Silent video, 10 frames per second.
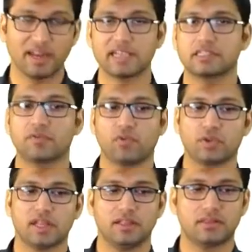reaction
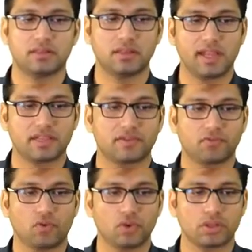force, and this
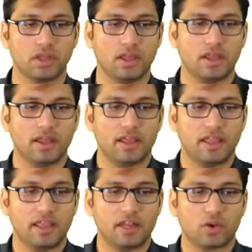reaction force
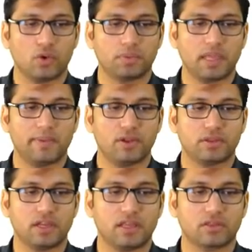in a rope, cable
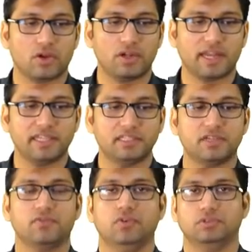or string is called
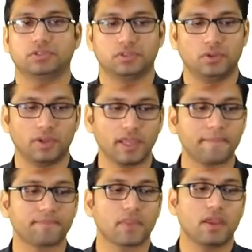tension force.
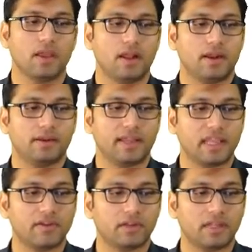Okay,
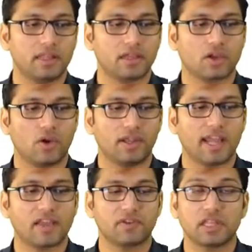again there is a
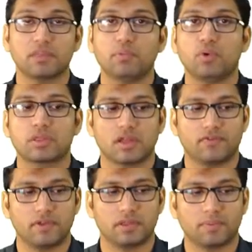contact with a smooth
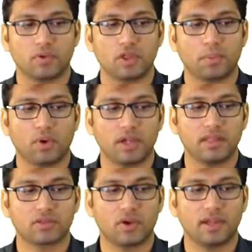surface. Suppose your
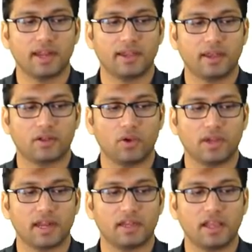body is
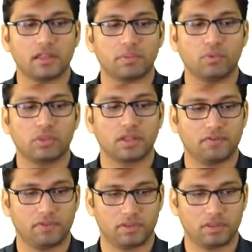contacting a smooth
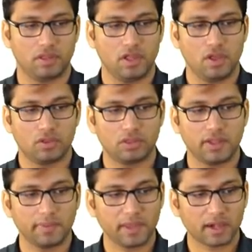surface. So
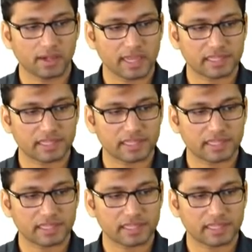there will be a